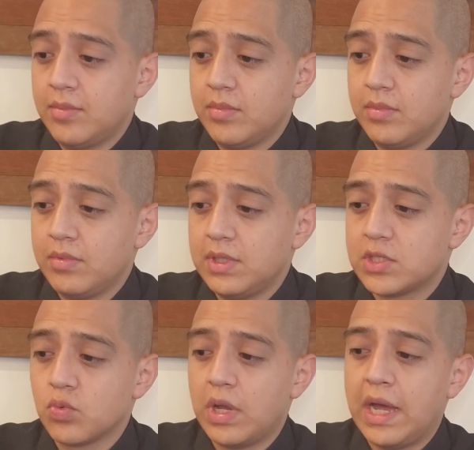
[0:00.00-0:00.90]
this is
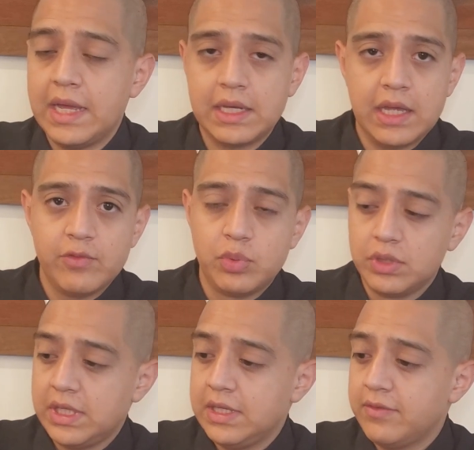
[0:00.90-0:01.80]
what I kind of
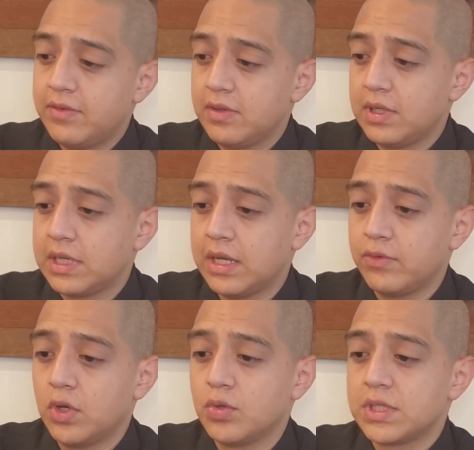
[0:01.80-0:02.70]
believe it kind of
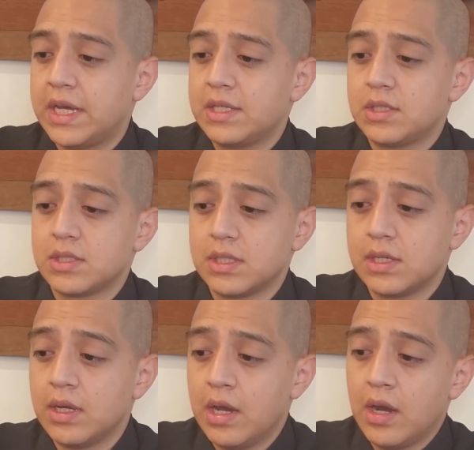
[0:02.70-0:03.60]
goes as, is that
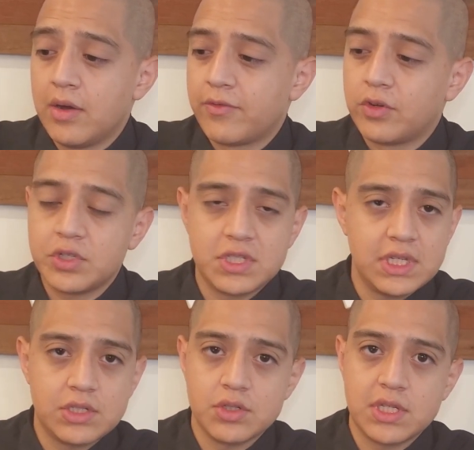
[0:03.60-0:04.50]
first
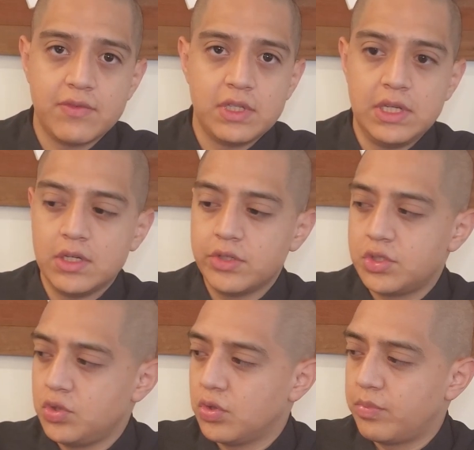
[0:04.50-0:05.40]
6 or 7 years,
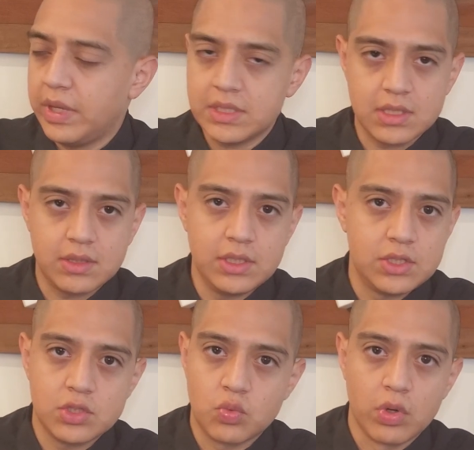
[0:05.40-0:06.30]
you're basically
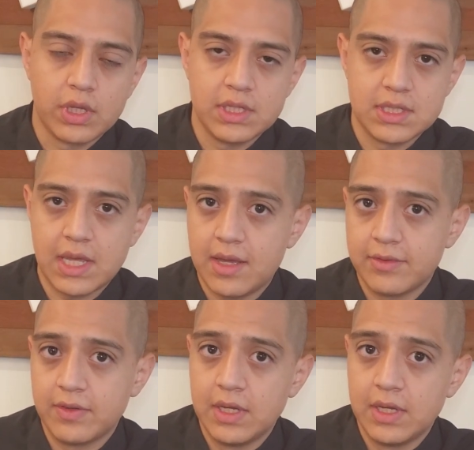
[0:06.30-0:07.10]
just working staff.